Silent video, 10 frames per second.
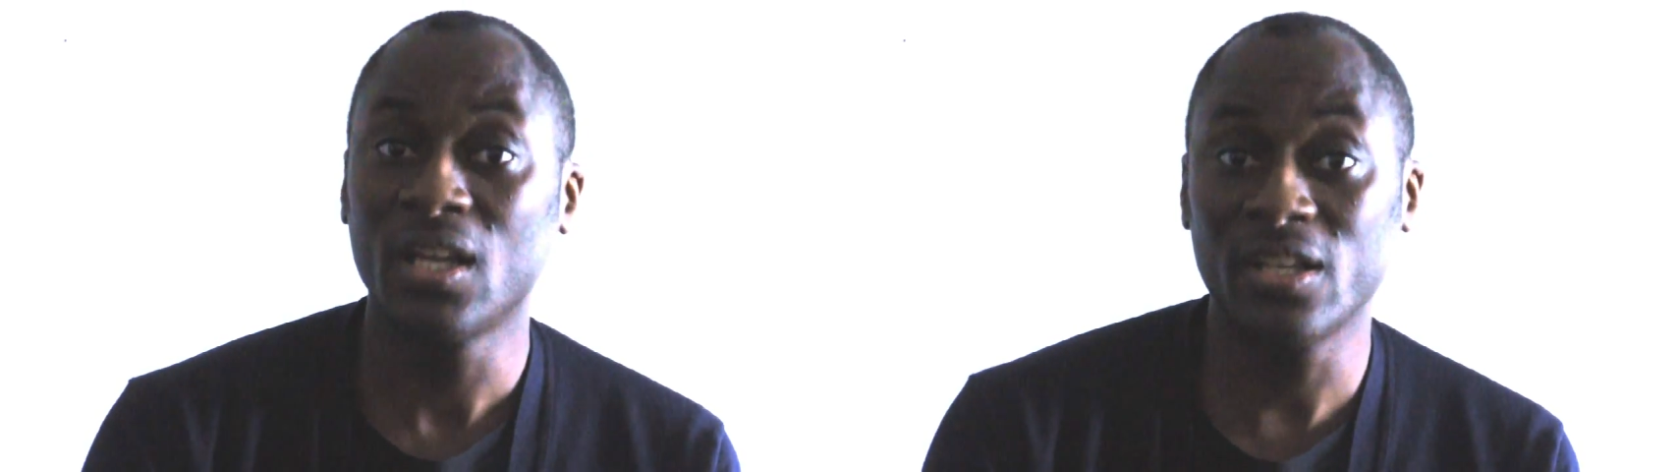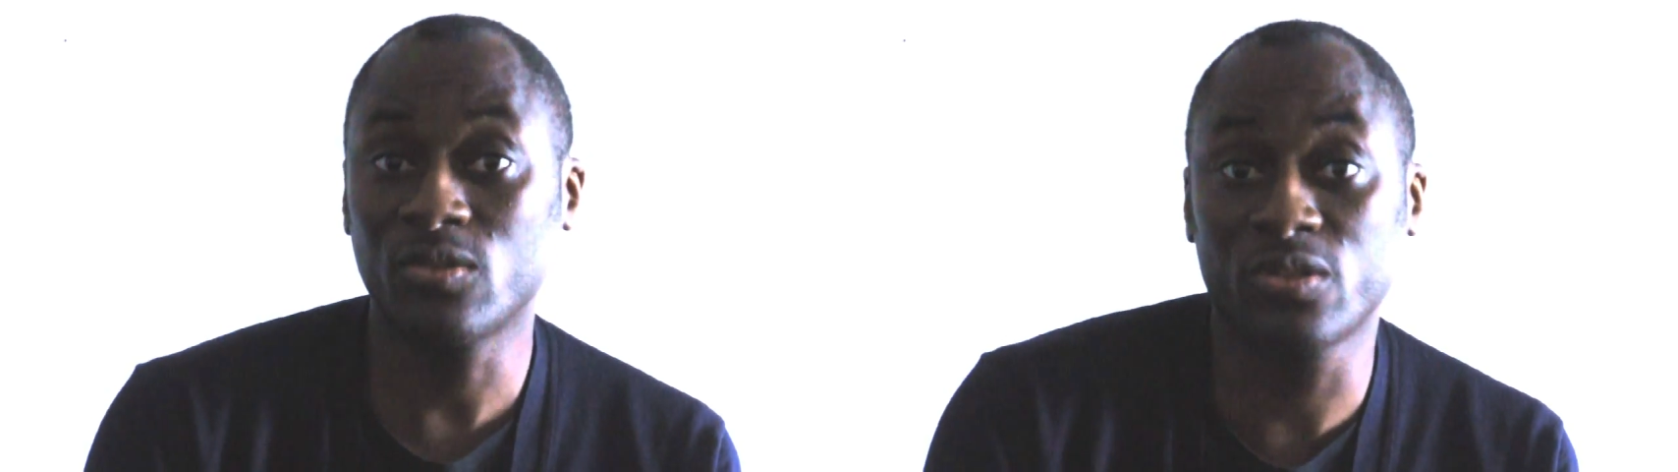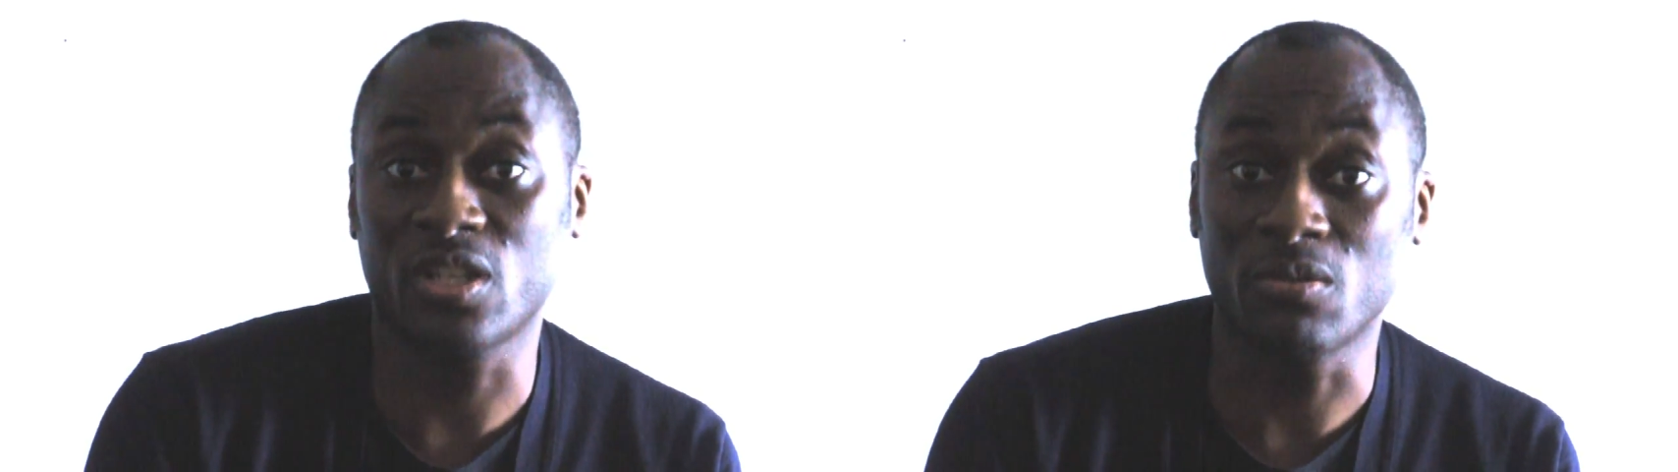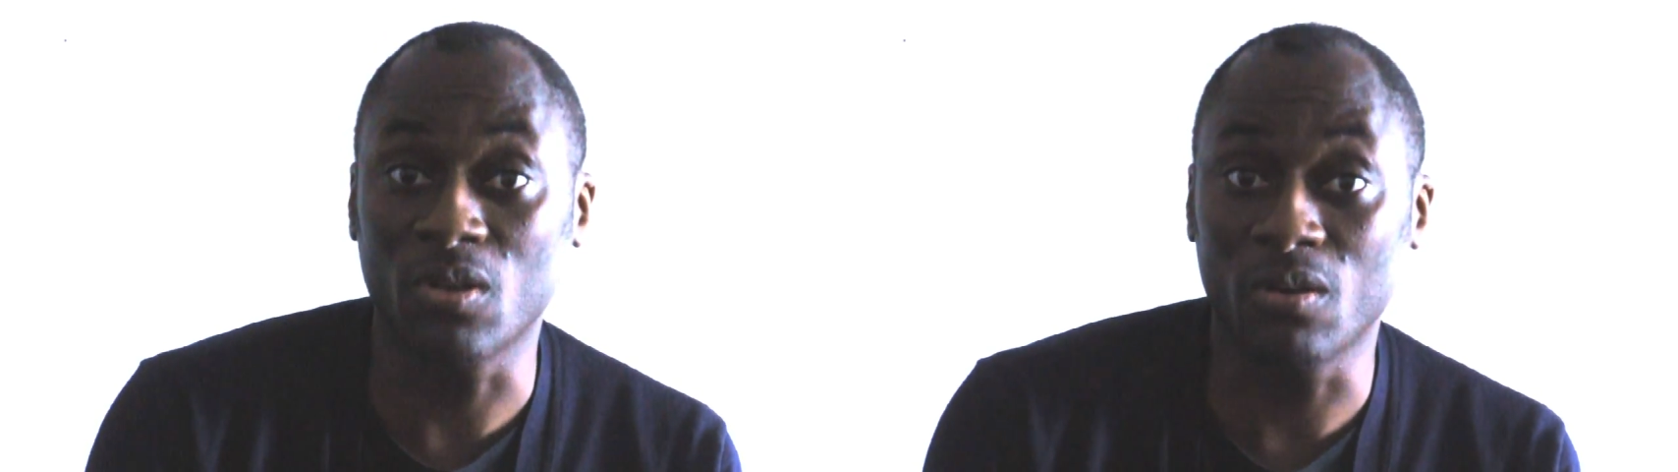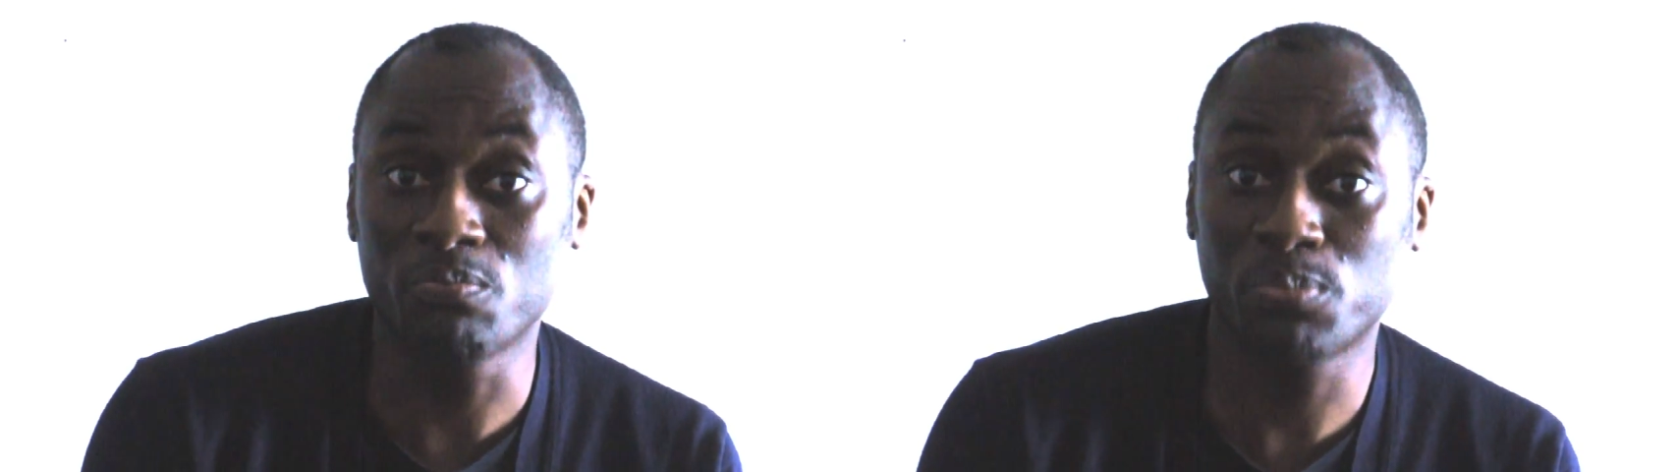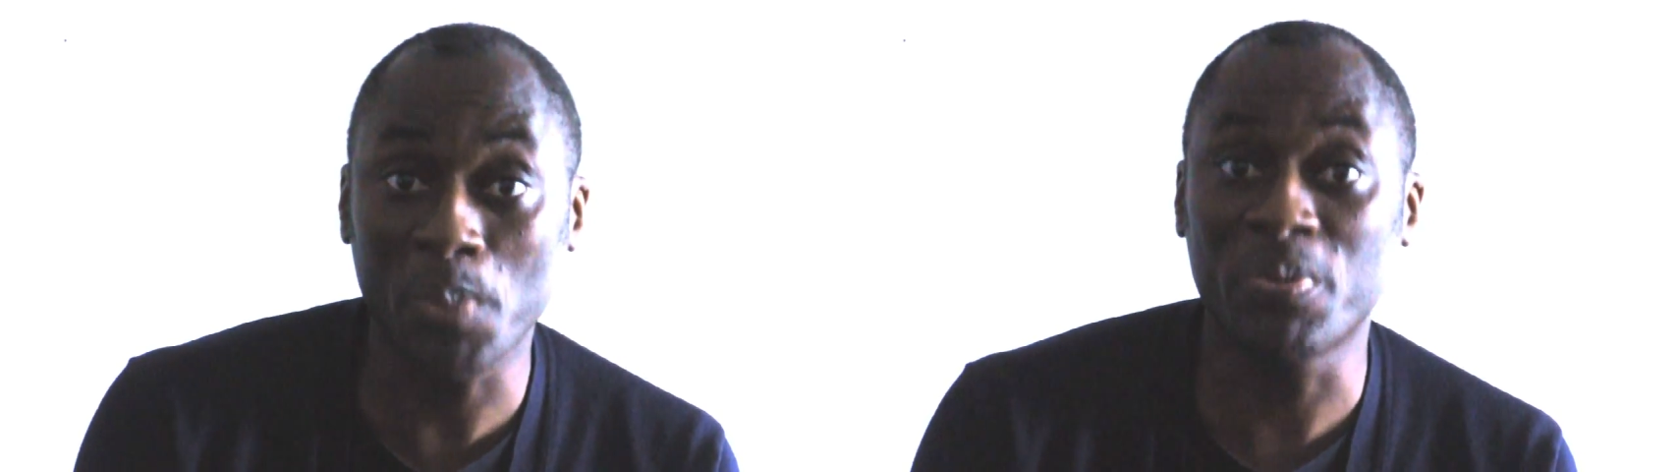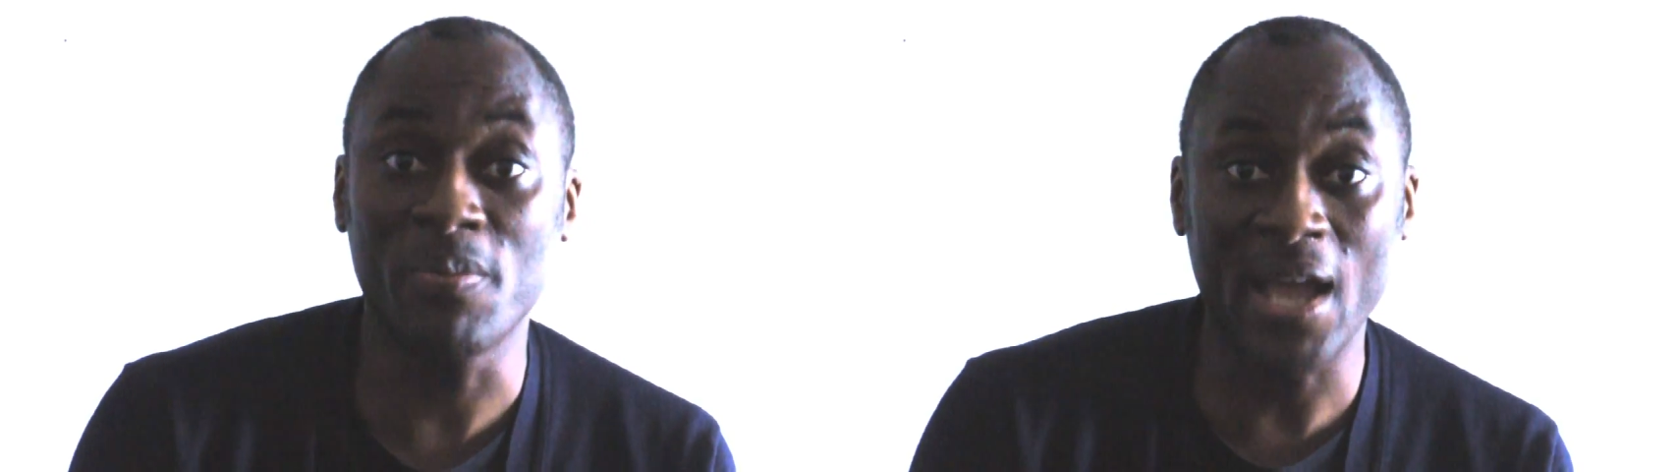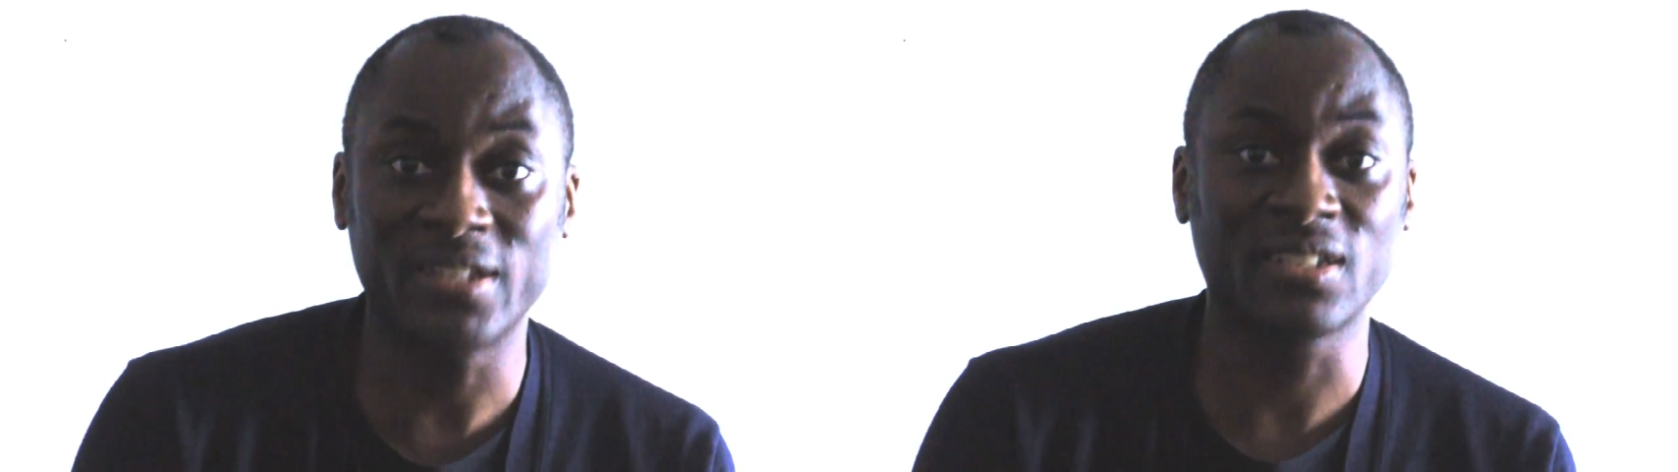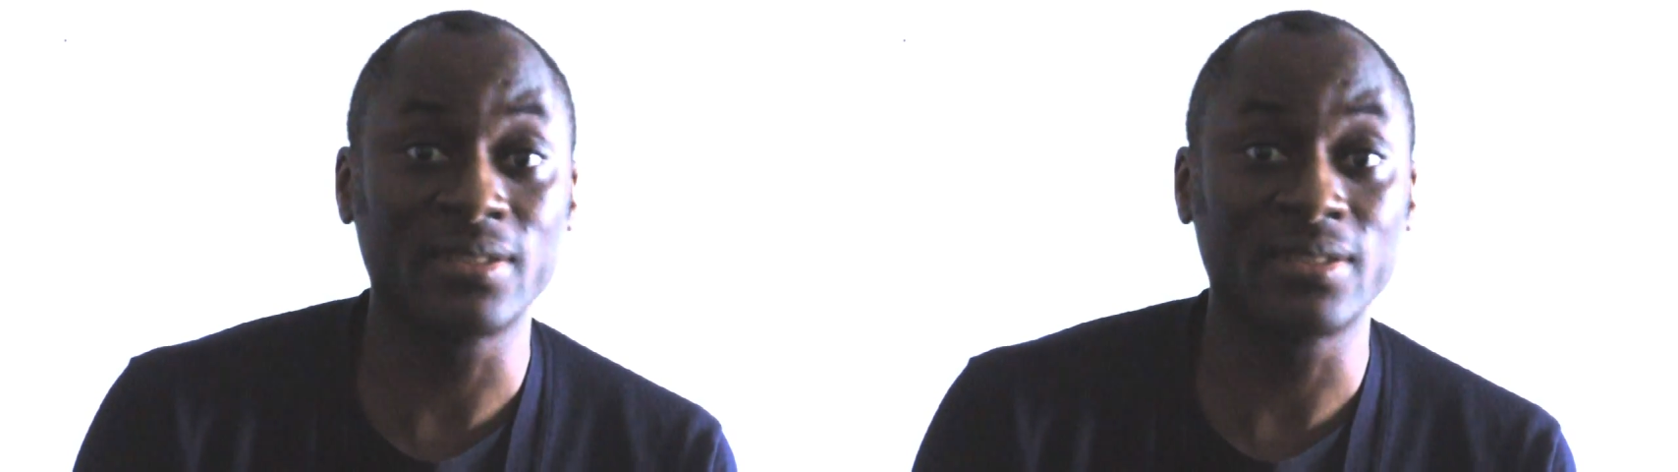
It's also problematic